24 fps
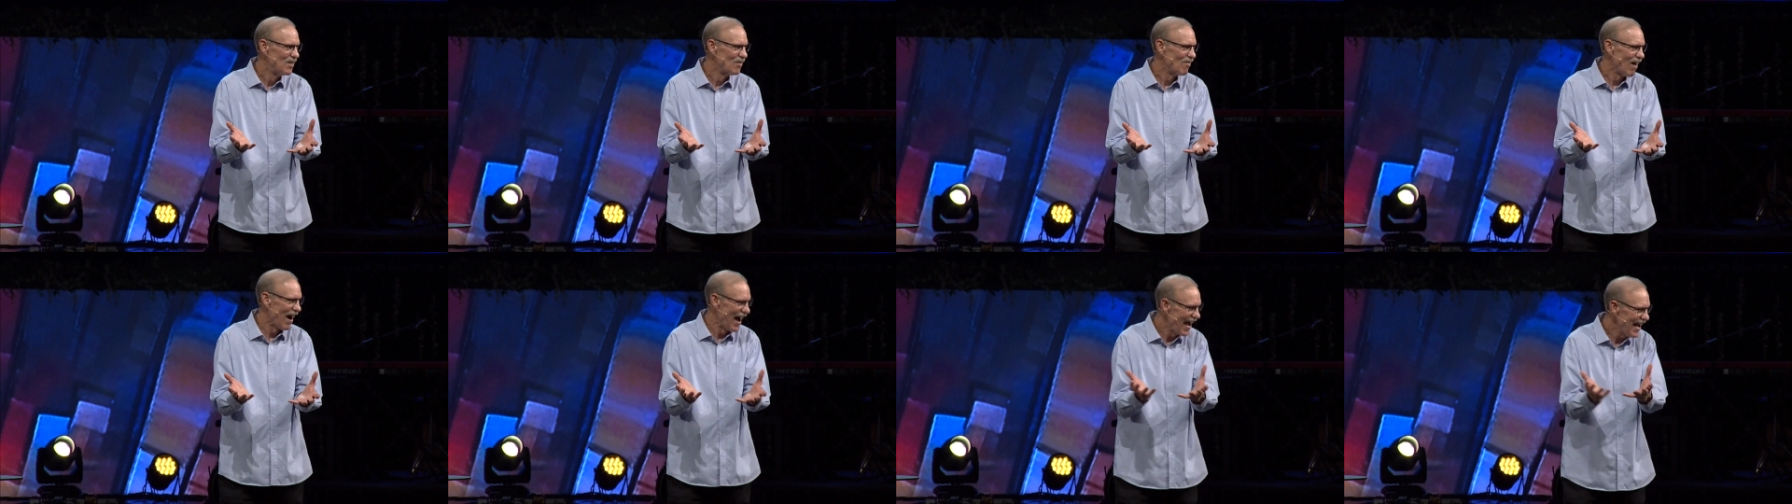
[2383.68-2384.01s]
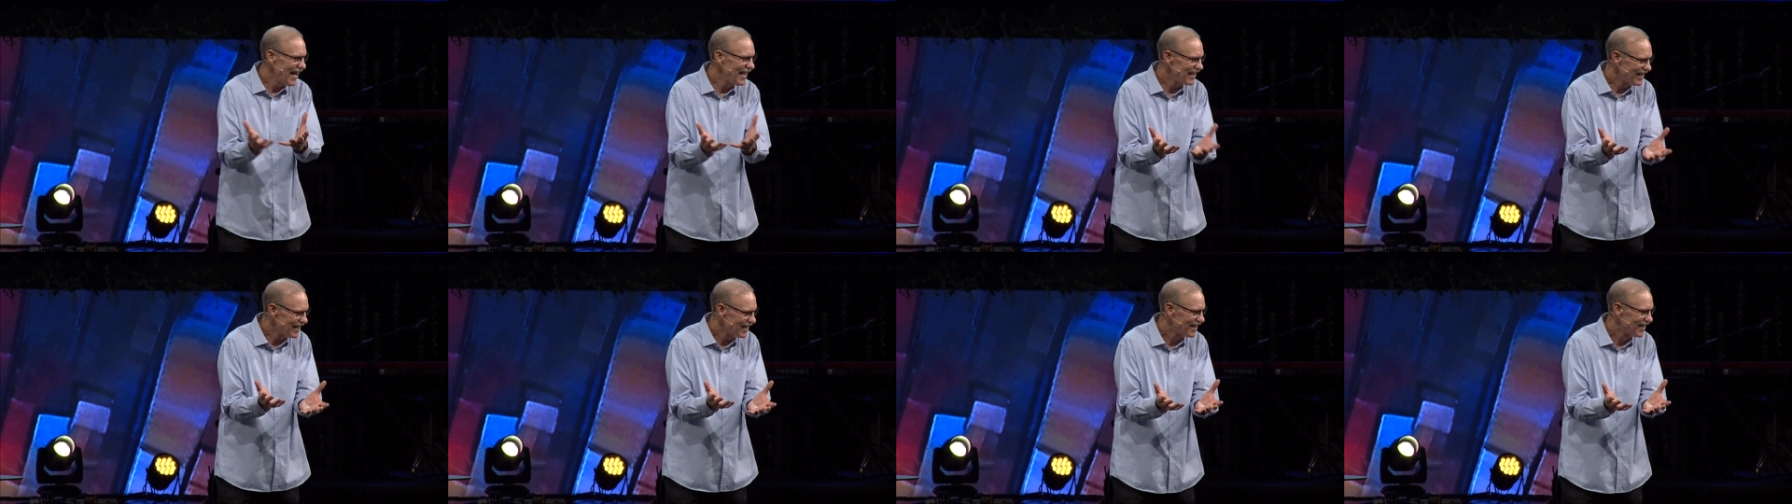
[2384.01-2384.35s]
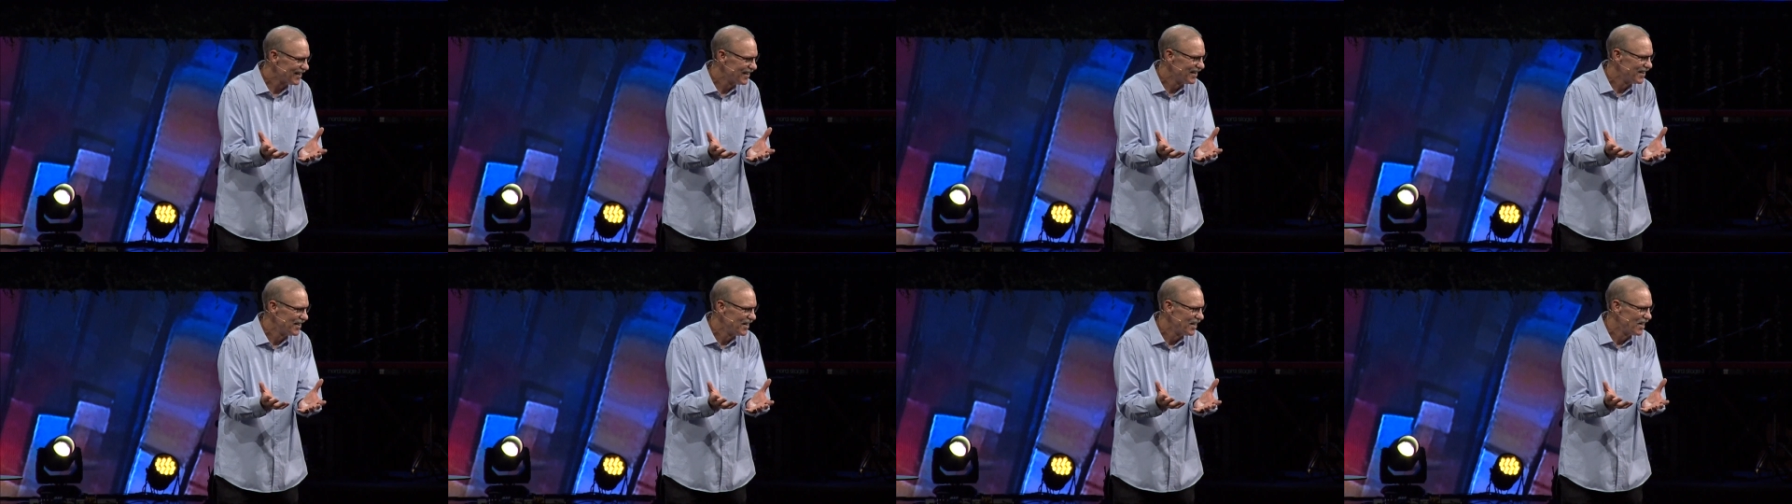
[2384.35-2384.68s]
right?
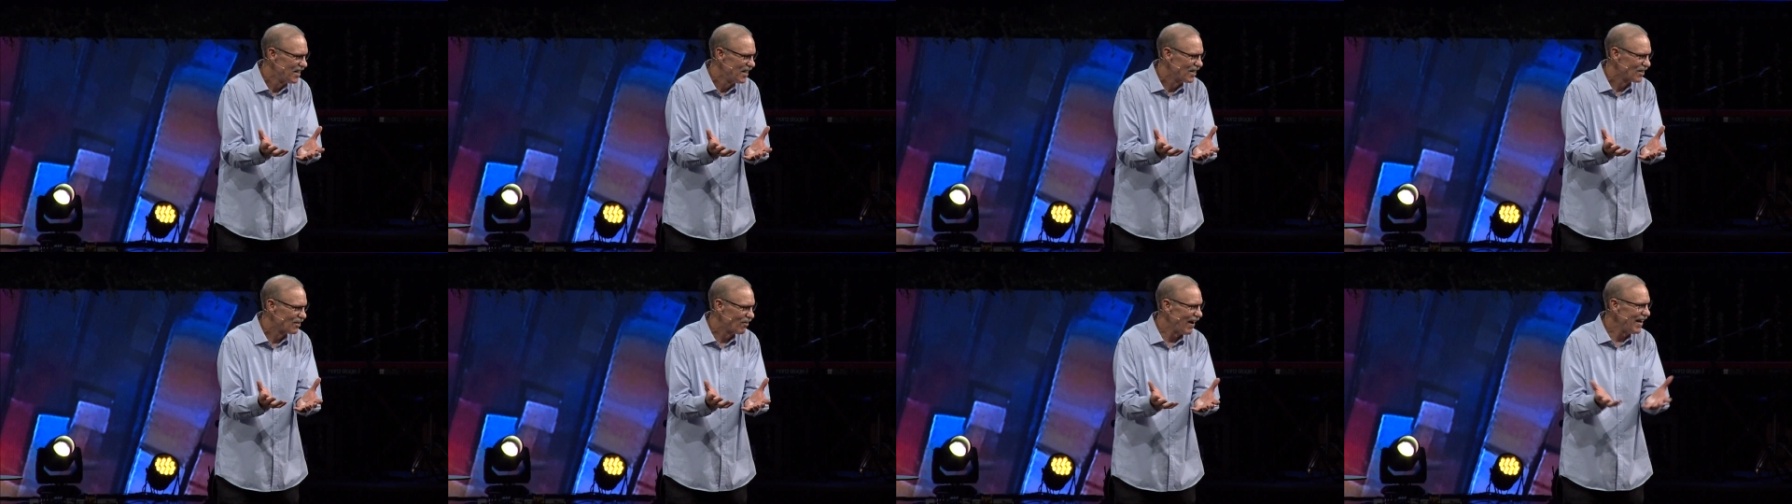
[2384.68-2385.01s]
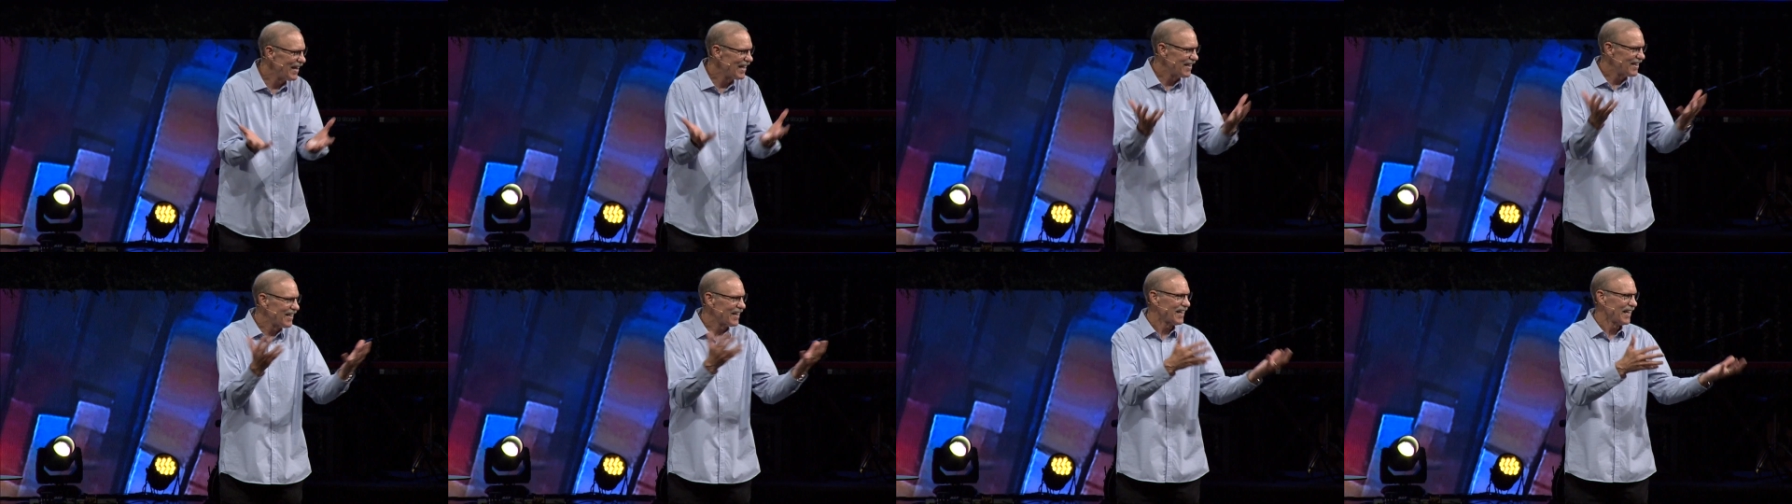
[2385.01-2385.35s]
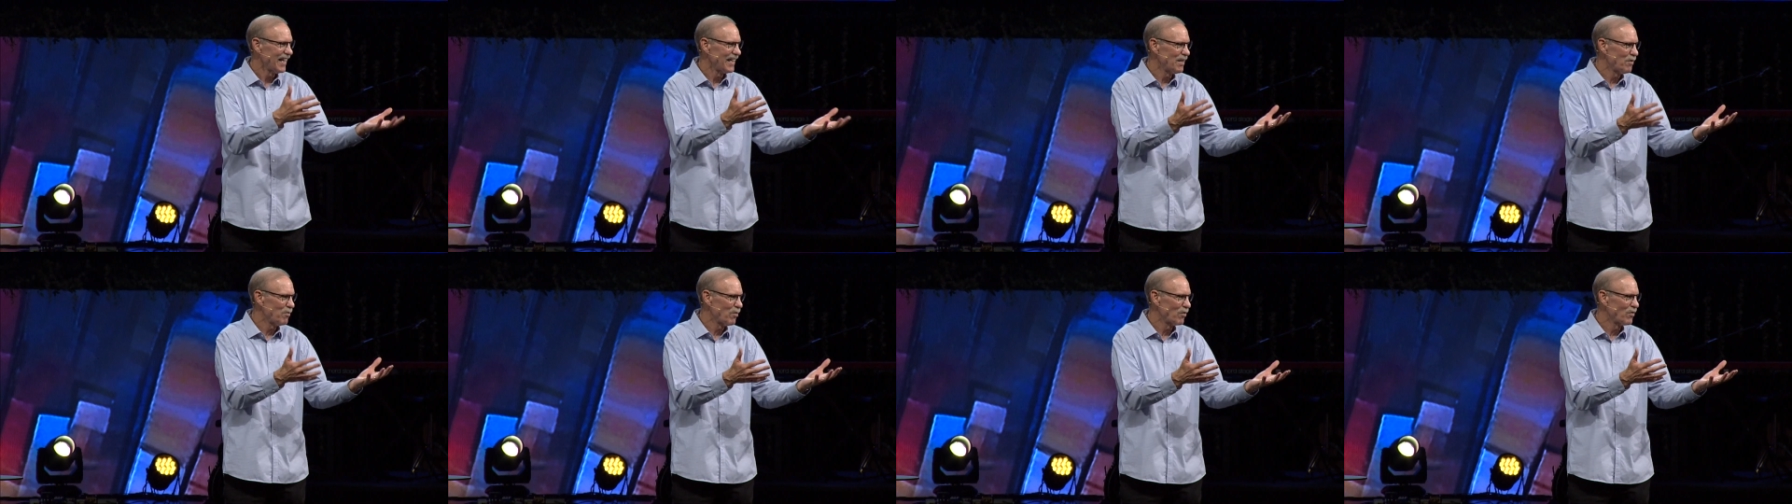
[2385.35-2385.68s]
Great in the
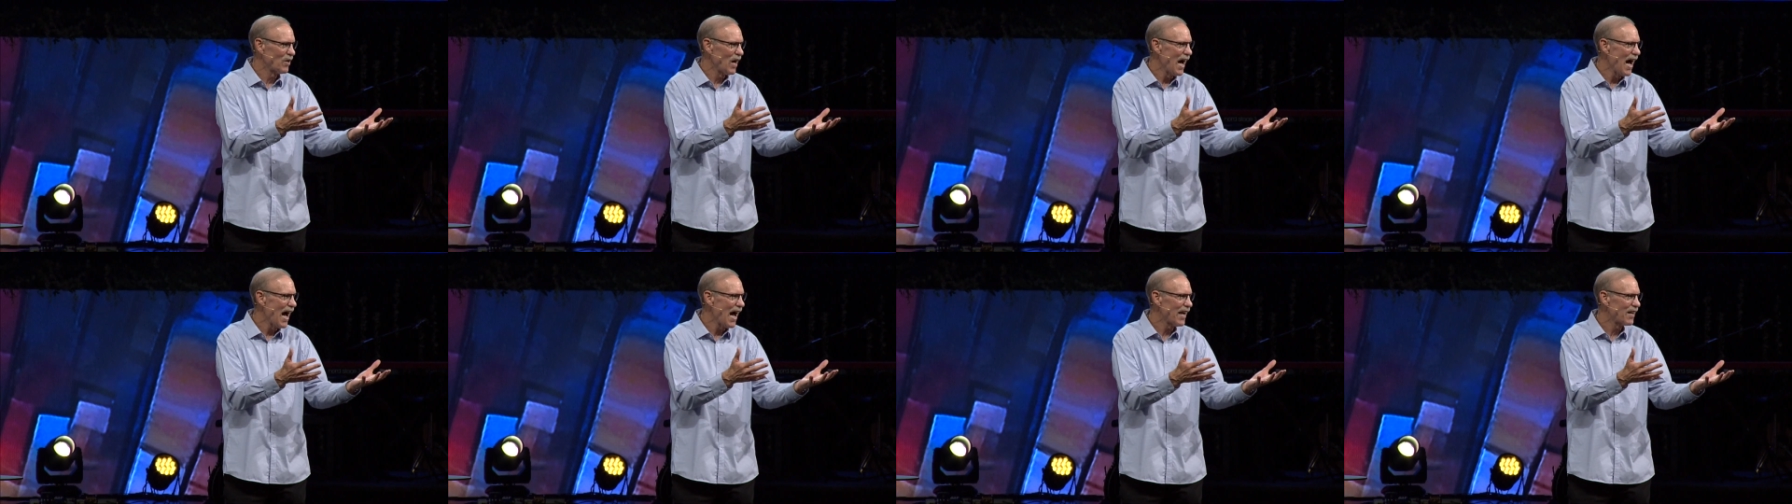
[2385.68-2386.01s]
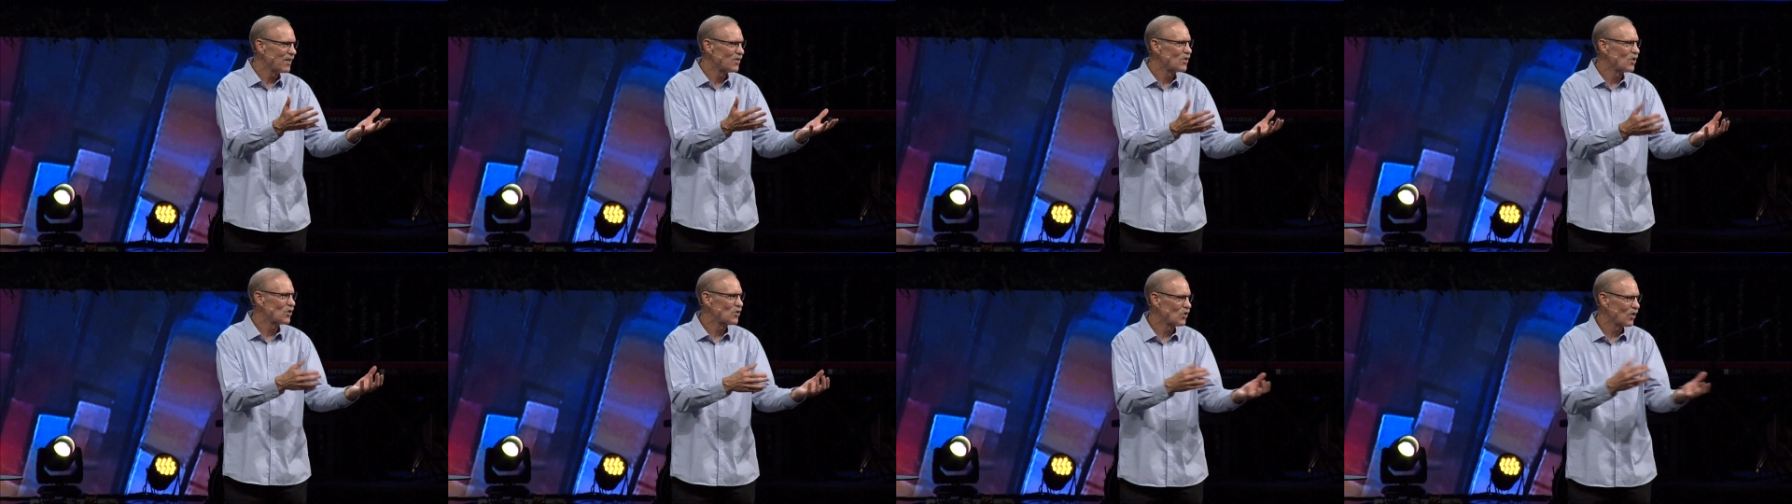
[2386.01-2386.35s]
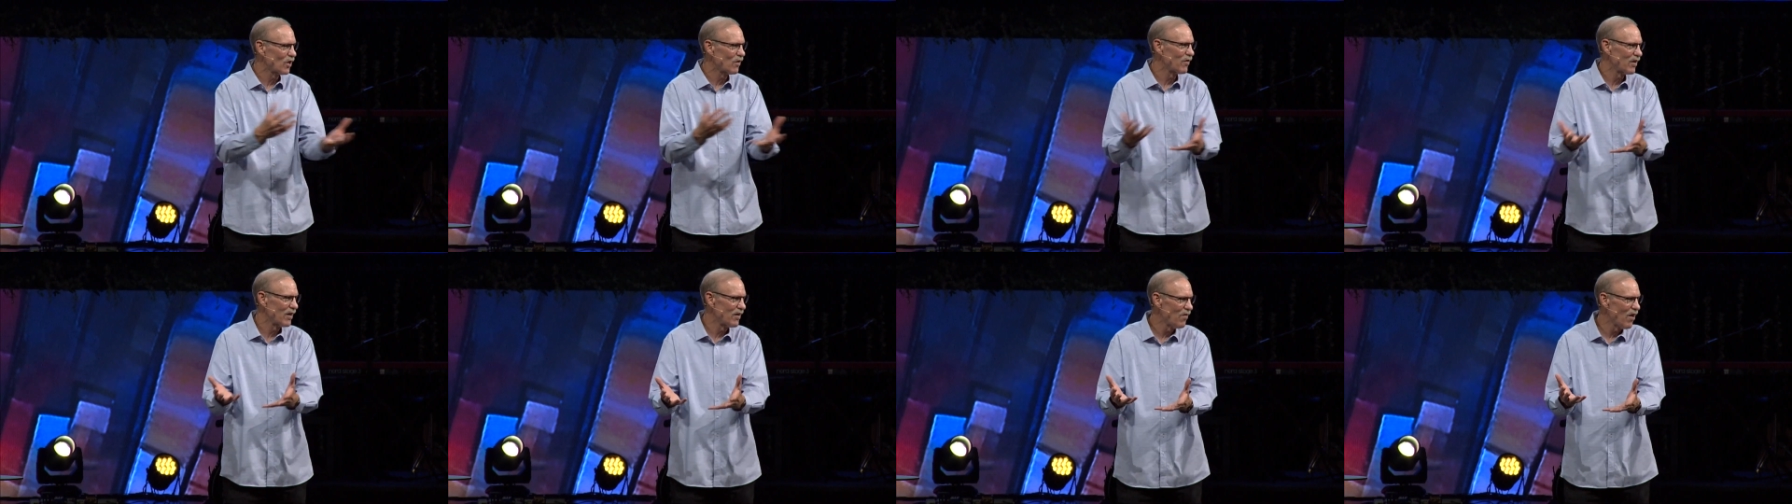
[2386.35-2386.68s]
kingdom of God is a
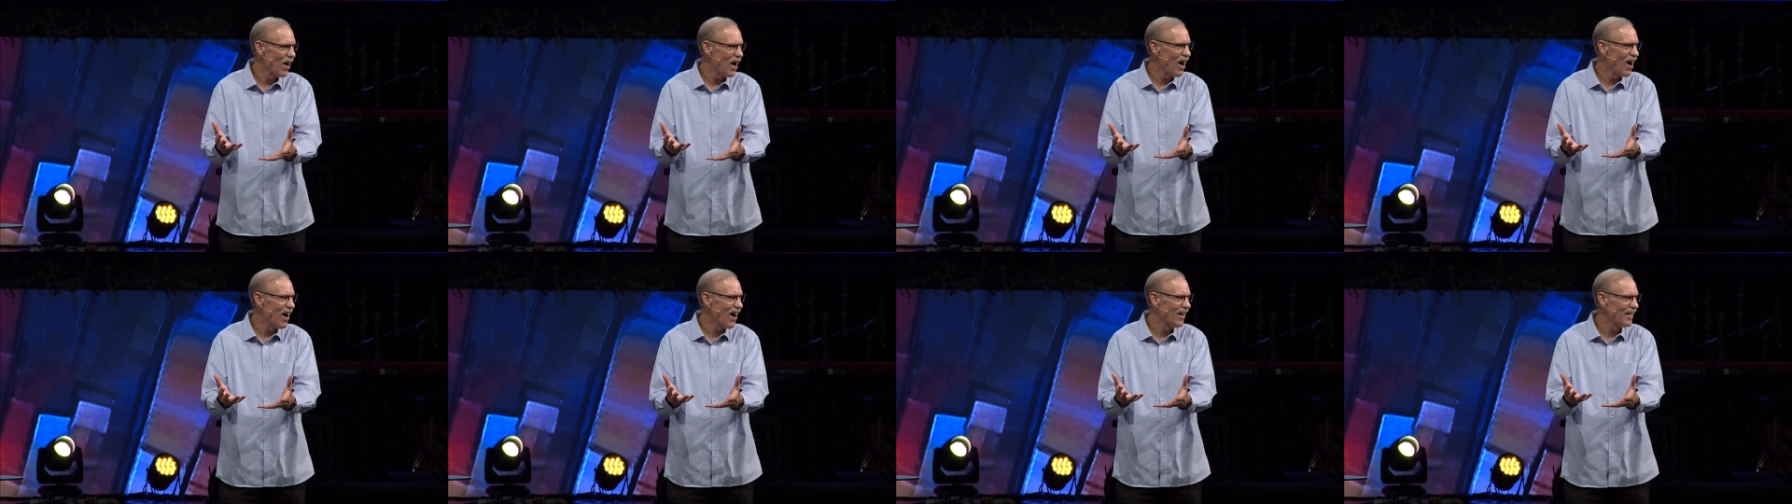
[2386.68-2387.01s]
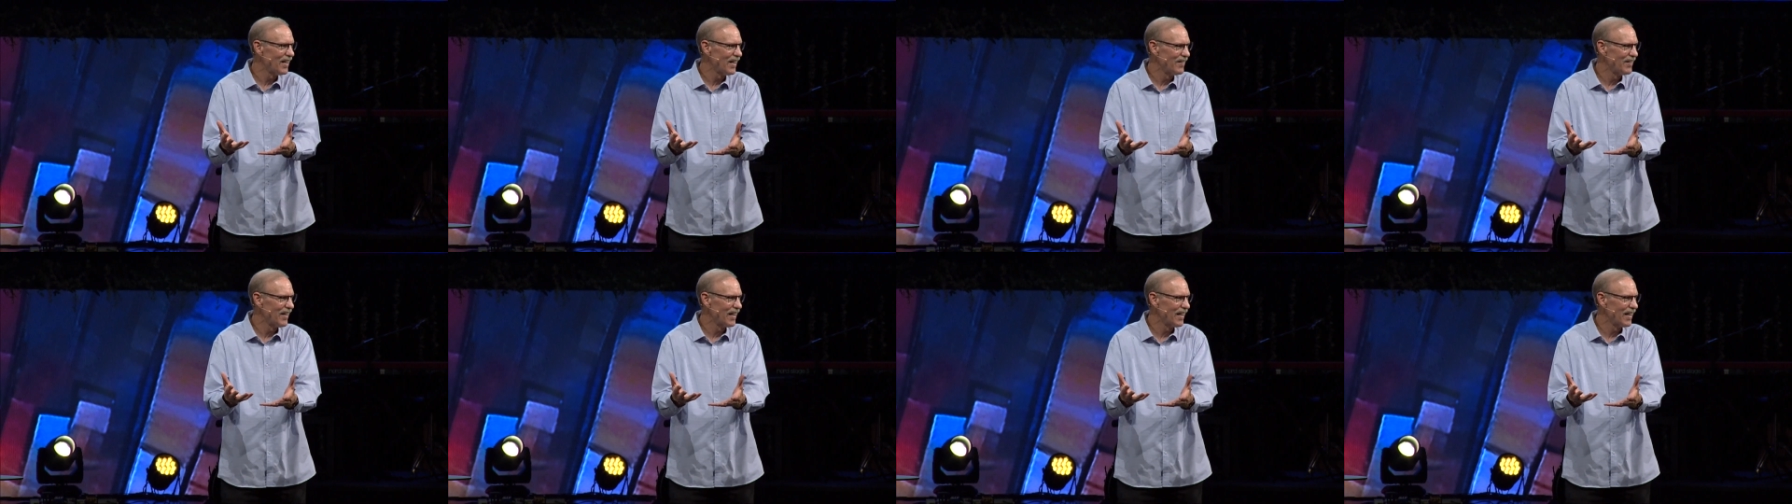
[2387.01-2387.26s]
servant of all,